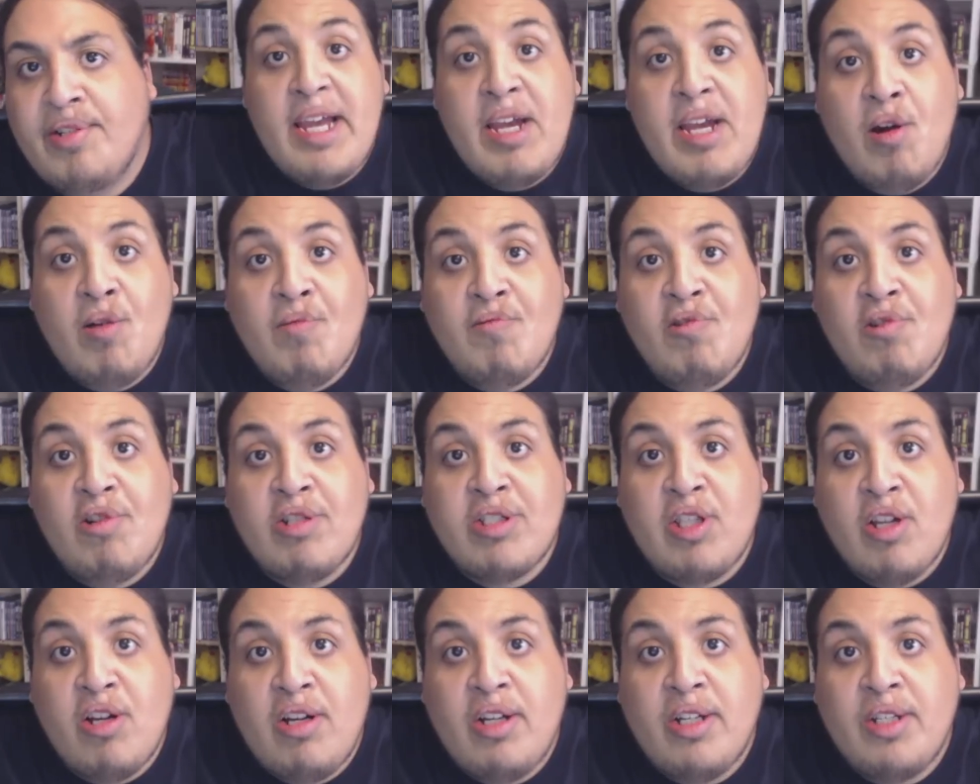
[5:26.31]
Any
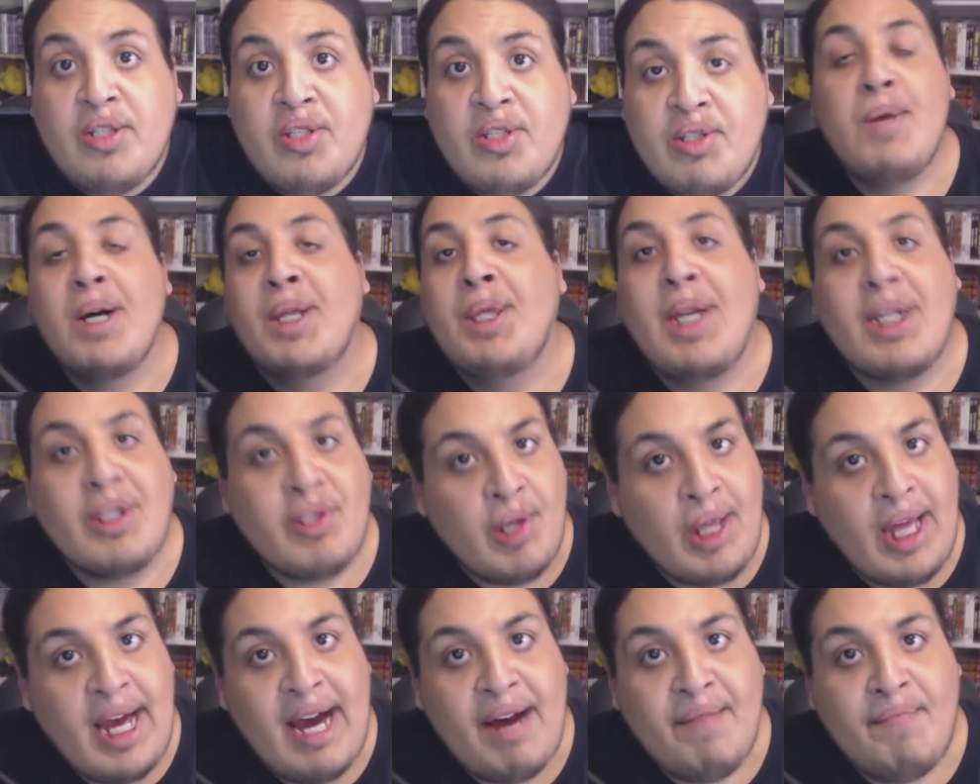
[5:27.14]
overall thoughts? But that's
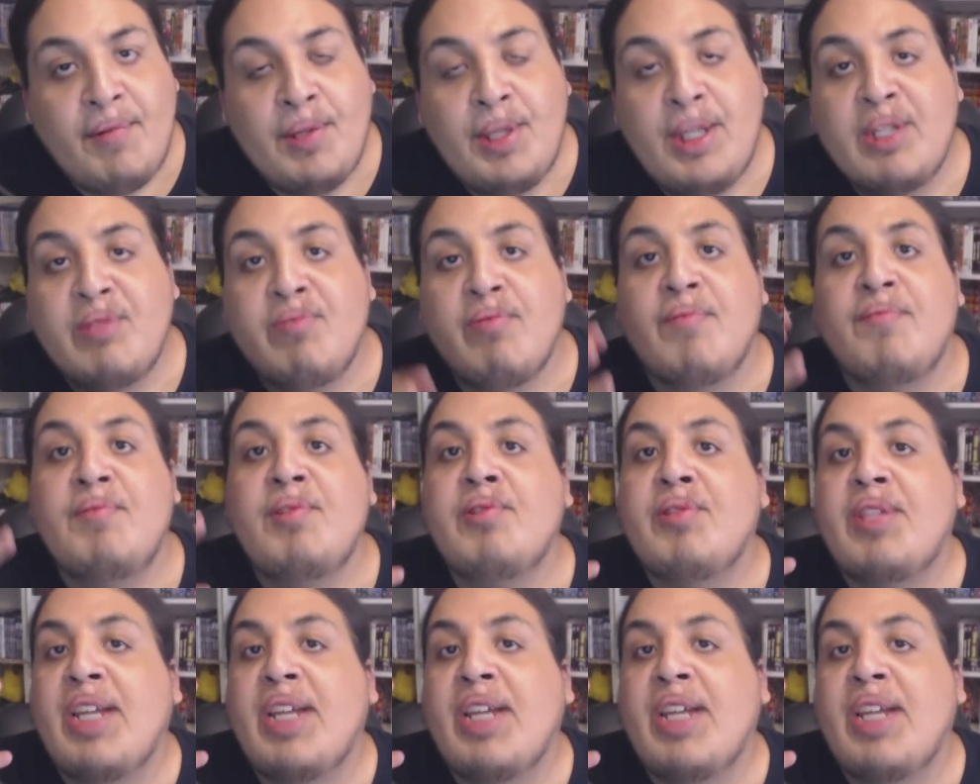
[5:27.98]
all I have for this review.